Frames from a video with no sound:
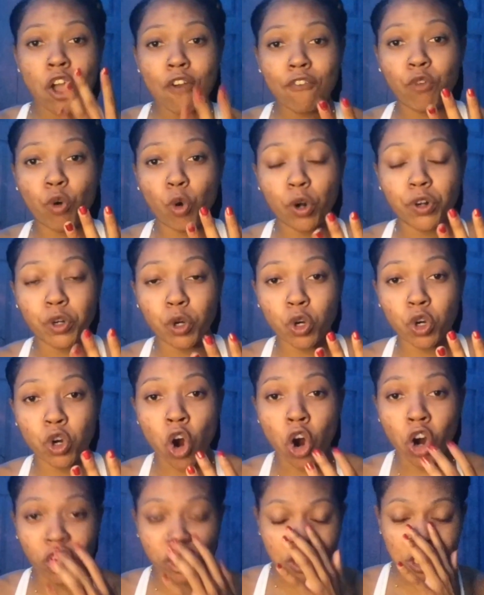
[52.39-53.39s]
four-door
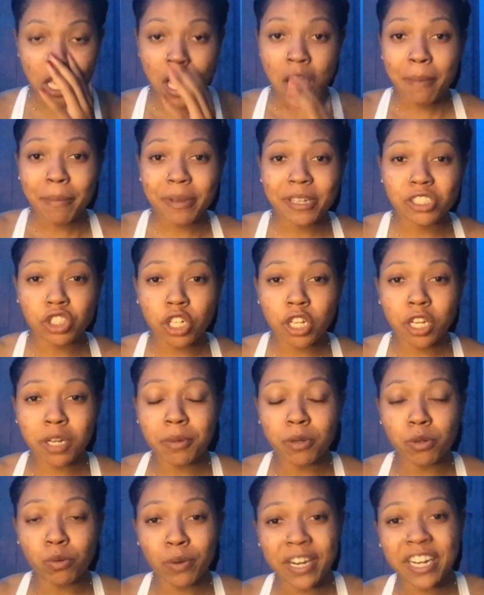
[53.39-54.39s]
cars, because you're going to
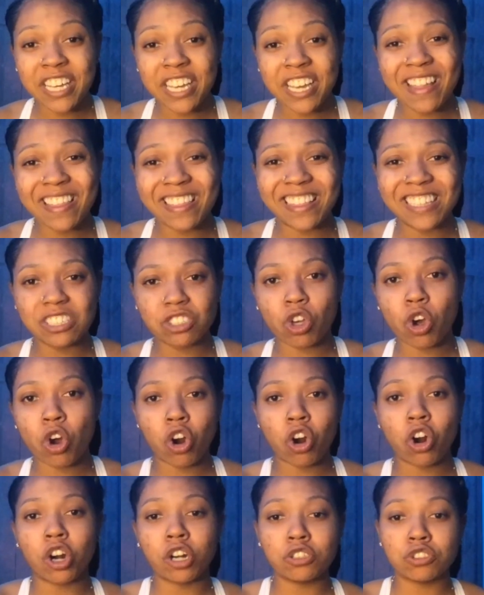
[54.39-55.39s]
be renting this
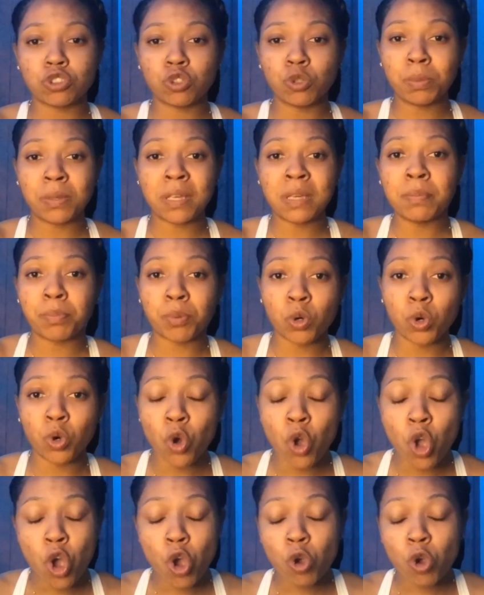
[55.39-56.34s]
car to people